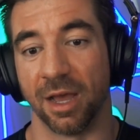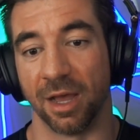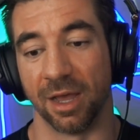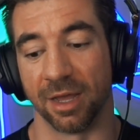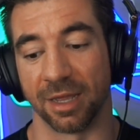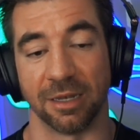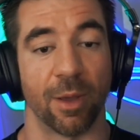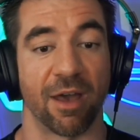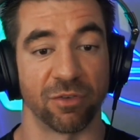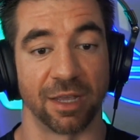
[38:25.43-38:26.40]
Uh, and you
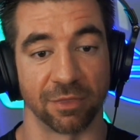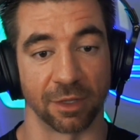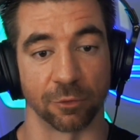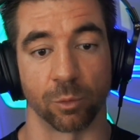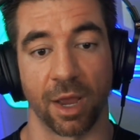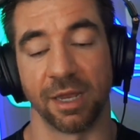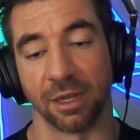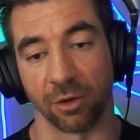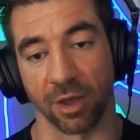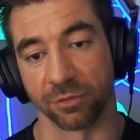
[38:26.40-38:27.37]
have to get things right,
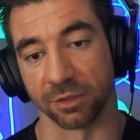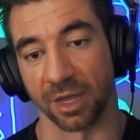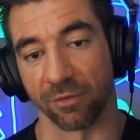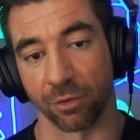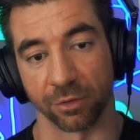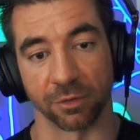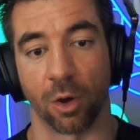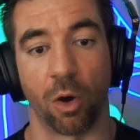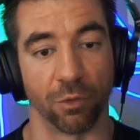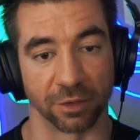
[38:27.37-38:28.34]
and you have to have all the,
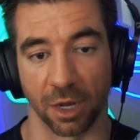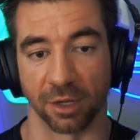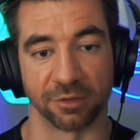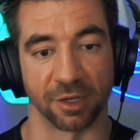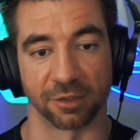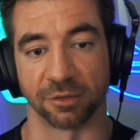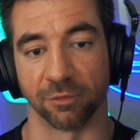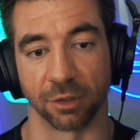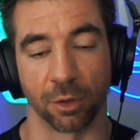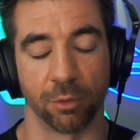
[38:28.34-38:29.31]
all the context
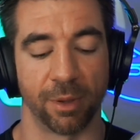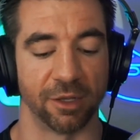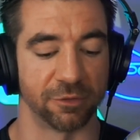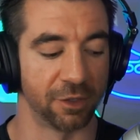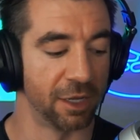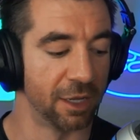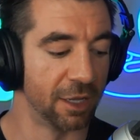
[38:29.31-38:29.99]
of the code base.